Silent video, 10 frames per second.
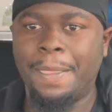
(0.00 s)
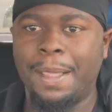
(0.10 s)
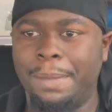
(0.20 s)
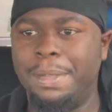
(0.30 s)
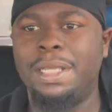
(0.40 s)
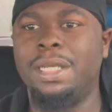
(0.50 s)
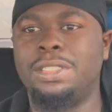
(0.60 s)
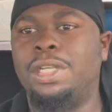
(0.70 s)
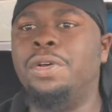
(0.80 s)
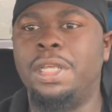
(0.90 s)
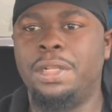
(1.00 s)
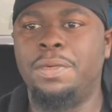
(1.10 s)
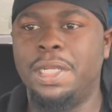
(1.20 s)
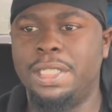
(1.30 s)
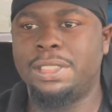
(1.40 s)
But yeah, so
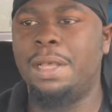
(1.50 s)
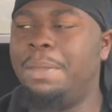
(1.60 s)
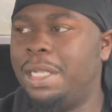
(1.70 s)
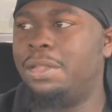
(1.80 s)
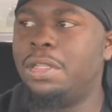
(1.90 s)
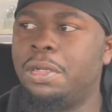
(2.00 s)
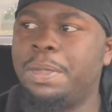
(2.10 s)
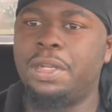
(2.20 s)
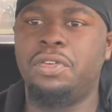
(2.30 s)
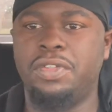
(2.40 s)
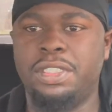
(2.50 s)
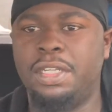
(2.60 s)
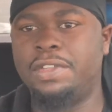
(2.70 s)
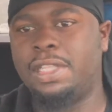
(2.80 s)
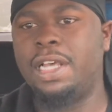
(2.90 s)
anyways, I made a little bit over
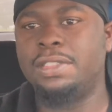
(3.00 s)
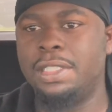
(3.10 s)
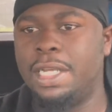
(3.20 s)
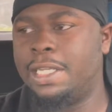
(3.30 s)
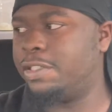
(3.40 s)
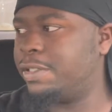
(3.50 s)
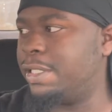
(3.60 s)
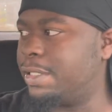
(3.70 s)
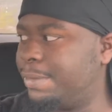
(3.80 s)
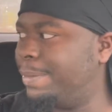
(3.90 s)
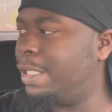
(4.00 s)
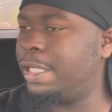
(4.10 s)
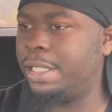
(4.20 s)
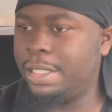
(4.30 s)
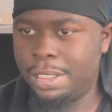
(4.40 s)
$7,000 this
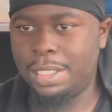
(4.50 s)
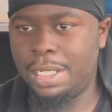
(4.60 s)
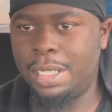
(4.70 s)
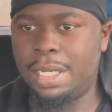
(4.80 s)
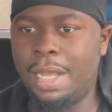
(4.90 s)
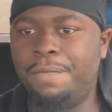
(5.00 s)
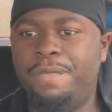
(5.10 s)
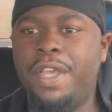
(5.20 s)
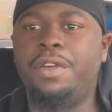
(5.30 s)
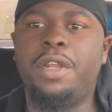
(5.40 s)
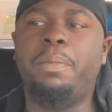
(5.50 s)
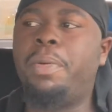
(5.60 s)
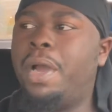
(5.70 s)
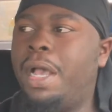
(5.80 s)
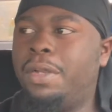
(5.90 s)
month. I'm very
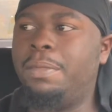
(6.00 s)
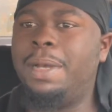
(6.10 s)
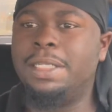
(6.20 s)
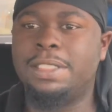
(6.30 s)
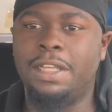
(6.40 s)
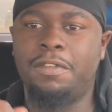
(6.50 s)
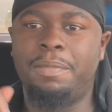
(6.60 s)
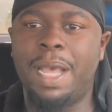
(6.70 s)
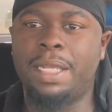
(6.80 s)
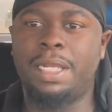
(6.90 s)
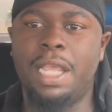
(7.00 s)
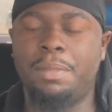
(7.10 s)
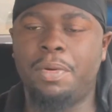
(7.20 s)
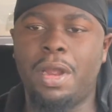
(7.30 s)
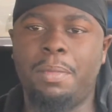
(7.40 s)
proud of myself. Back in
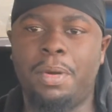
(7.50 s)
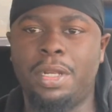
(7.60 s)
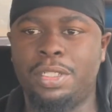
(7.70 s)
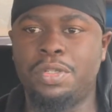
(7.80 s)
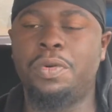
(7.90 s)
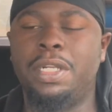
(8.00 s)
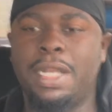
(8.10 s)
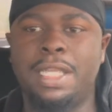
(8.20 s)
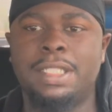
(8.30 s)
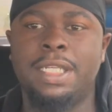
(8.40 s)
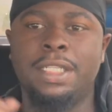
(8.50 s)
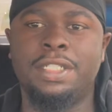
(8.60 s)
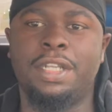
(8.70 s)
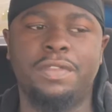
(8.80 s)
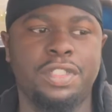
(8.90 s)
April, I bought a 2019
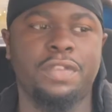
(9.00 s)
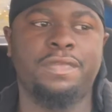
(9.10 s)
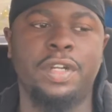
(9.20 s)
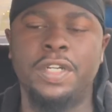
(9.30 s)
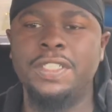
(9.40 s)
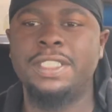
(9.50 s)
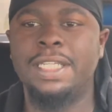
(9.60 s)
Chevy Traverse,